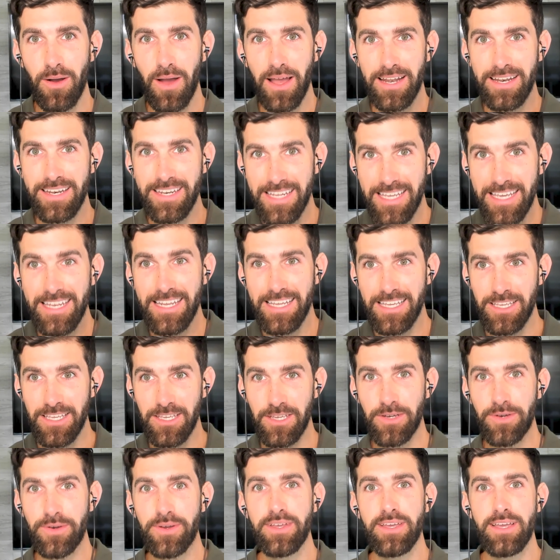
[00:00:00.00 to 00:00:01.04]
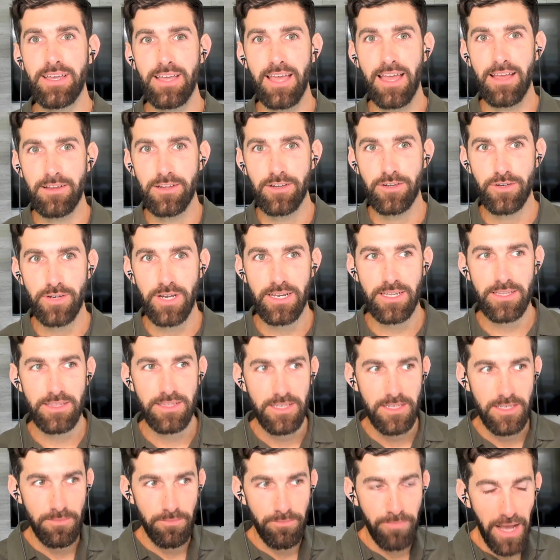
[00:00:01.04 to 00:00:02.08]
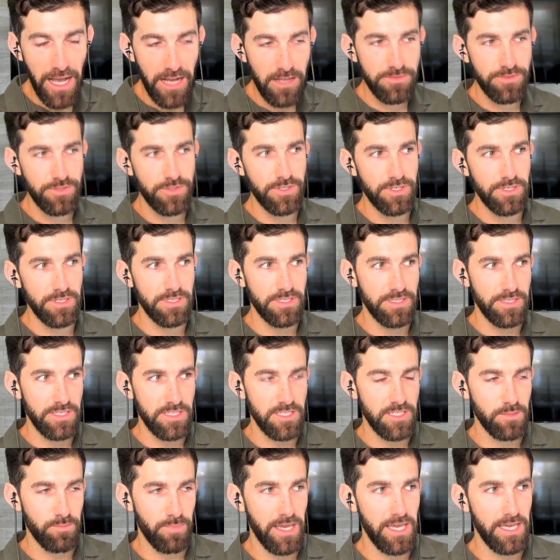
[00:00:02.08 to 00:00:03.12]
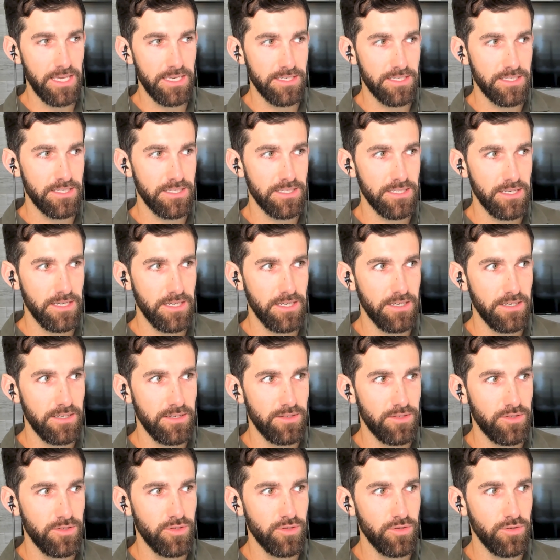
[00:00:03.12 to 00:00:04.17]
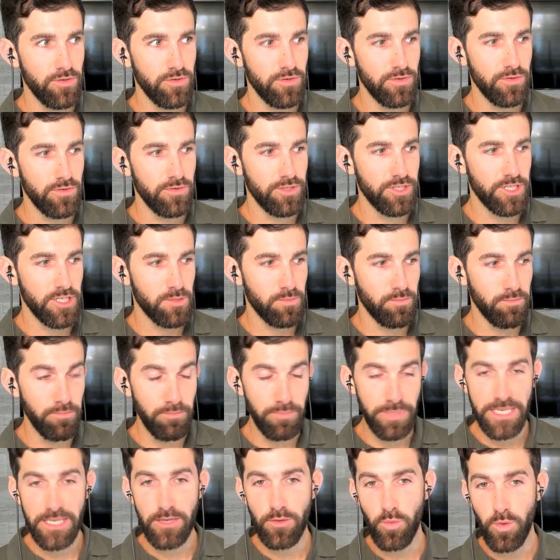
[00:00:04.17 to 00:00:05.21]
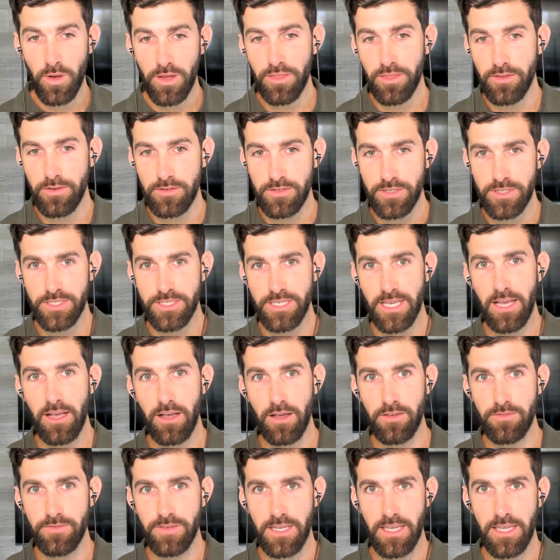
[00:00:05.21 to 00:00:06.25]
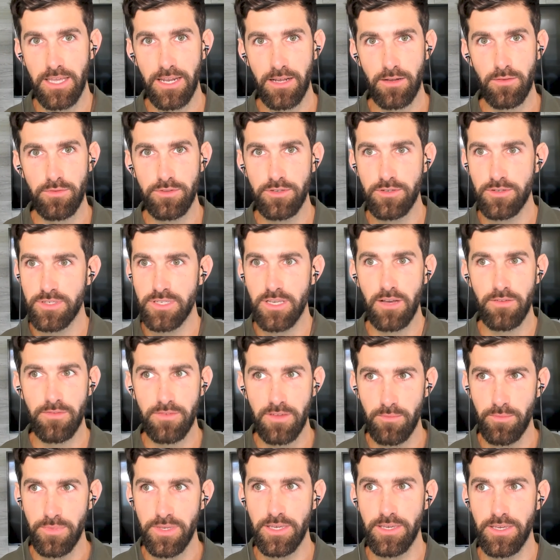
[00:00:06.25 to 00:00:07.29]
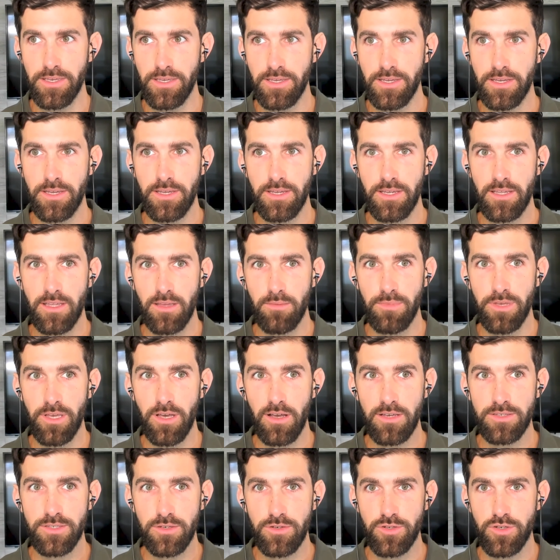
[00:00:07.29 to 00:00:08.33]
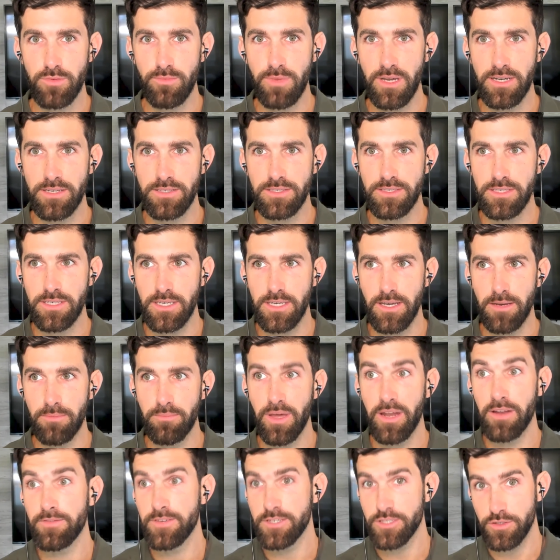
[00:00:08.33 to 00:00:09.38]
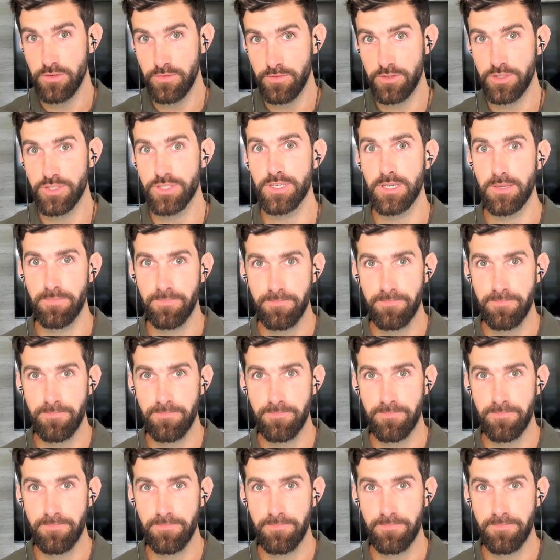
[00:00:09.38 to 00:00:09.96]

needing you, creating the boundaries and the space to just be with yourself and connect with yourself can be also tremendously beneficial for sleep.